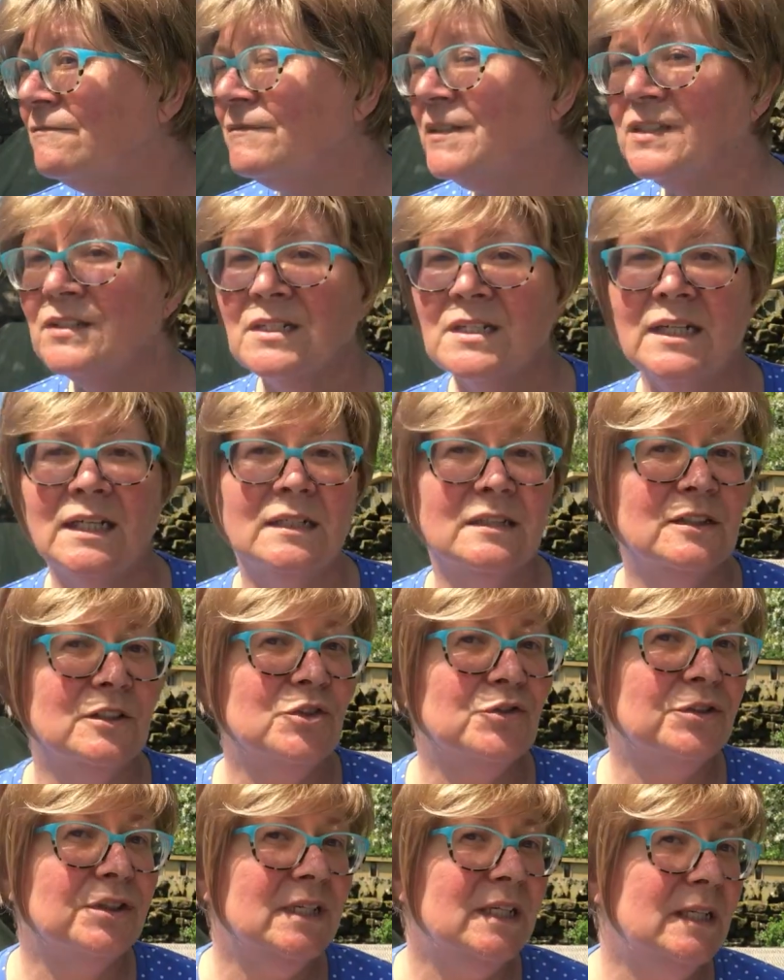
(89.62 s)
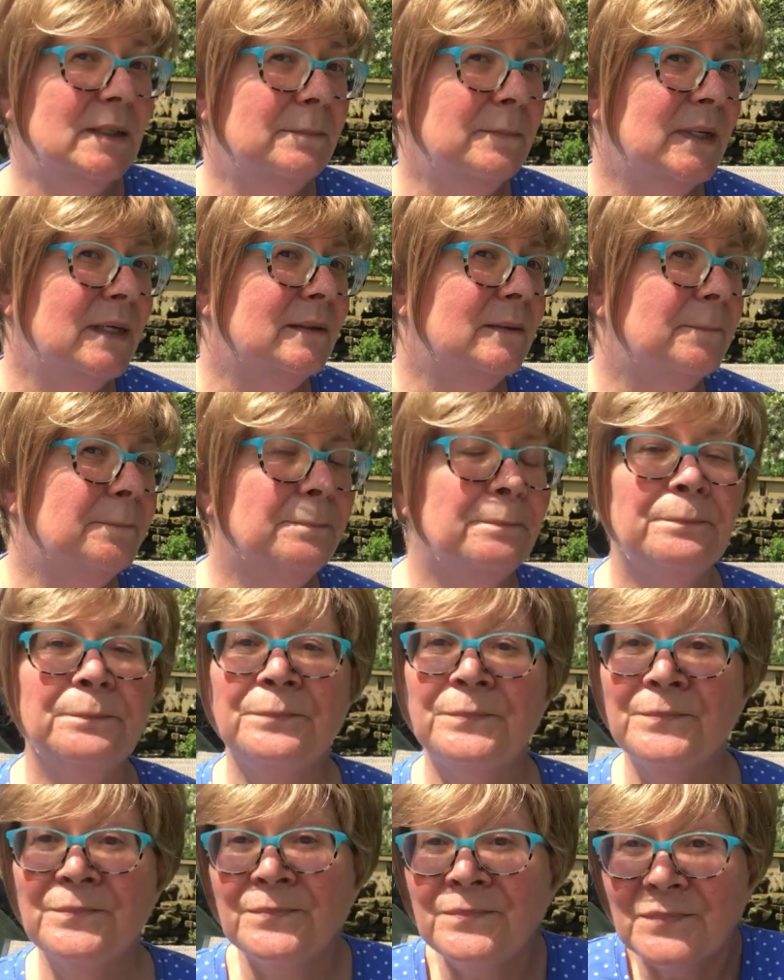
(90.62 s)
fits like a dream.
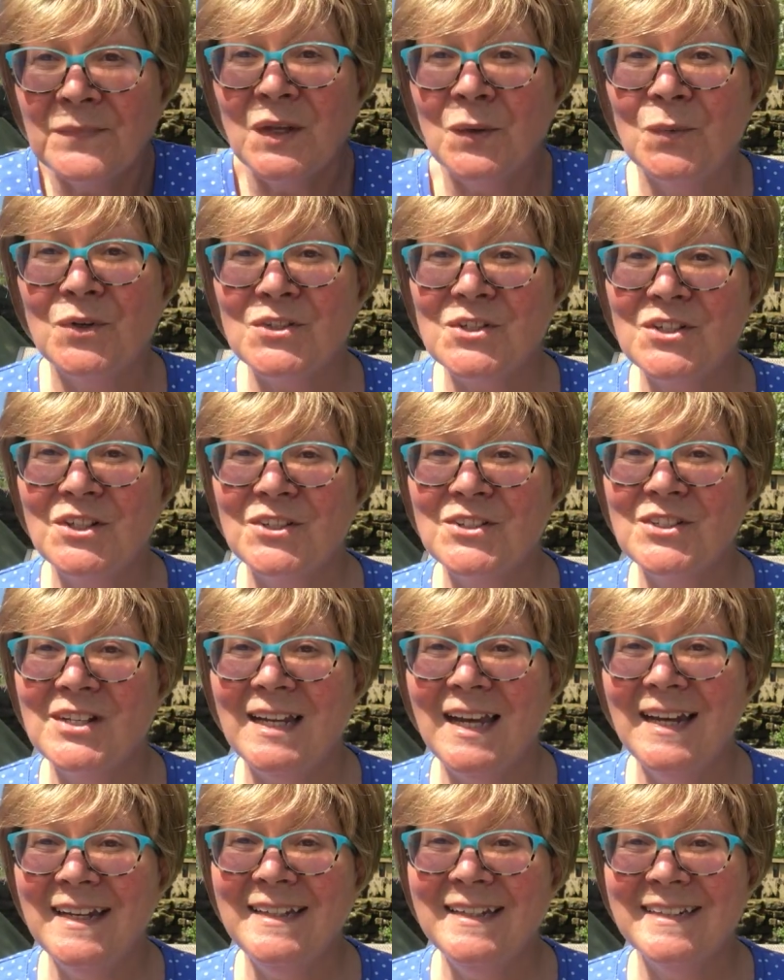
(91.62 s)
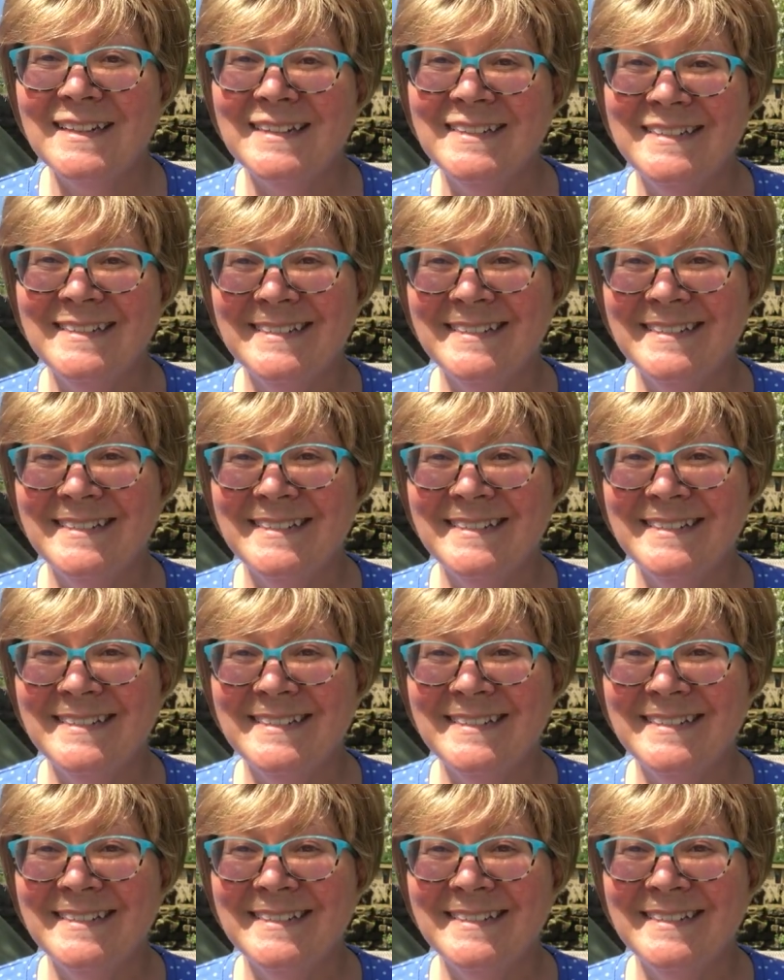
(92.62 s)
What's not to like?